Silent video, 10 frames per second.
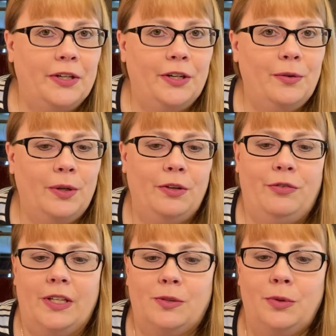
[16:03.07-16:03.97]
you know, what you
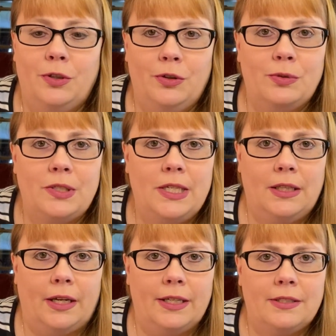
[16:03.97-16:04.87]
face when you use tea
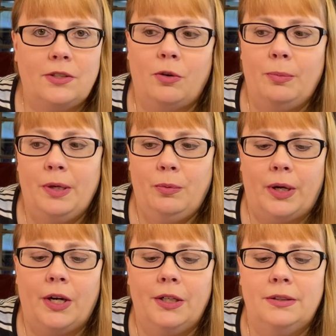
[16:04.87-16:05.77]
lights, so be
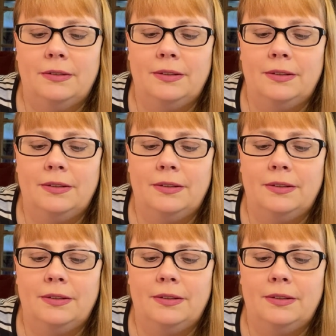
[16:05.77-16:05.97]
aware.